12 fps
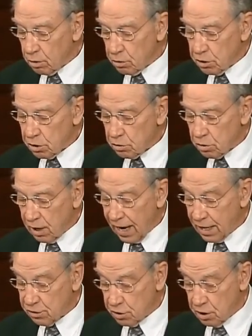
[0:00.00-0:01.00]
Just
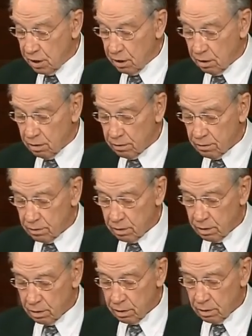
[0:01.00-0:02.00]
last year,
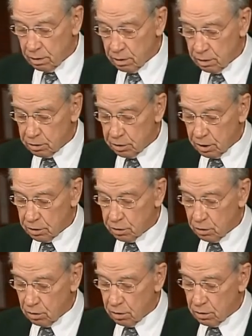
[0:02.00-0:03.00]
Judge
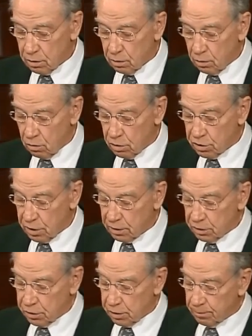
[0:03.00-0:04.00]

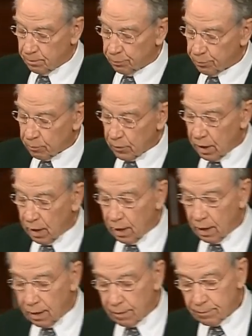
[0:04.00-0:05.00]
Gorsuch
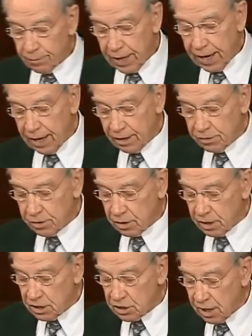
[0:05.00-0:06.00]
had to
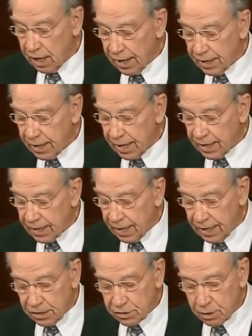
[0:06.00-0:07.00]
decide a
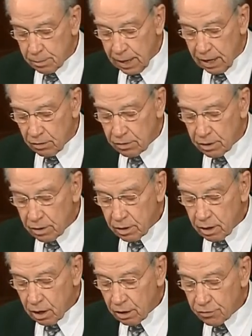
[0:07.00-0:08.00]
case
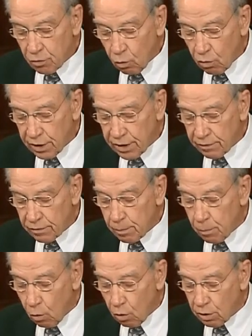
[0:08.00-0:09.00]
about authority of the
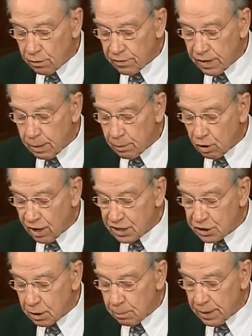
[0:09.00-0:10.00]
Board of
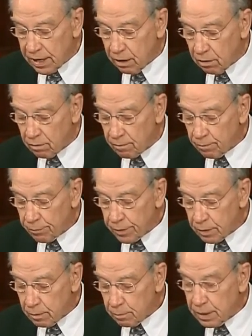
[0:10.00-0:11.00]
Immigration Appeal,
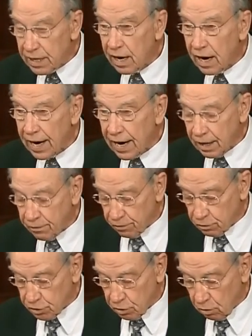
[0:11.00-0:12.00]
BIA
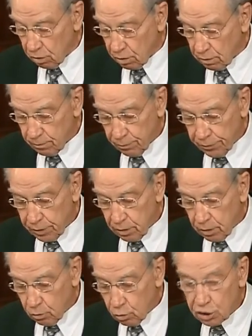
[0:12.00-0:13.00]
for short,
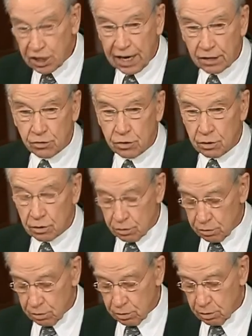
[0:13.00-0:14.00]
which
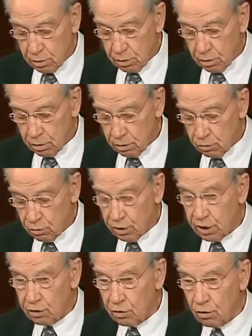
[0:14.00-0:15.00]
answers to
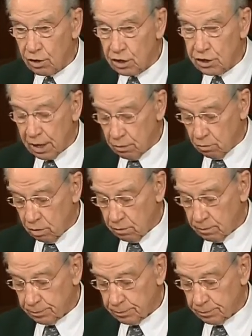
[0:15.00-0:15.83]
the Attorney General.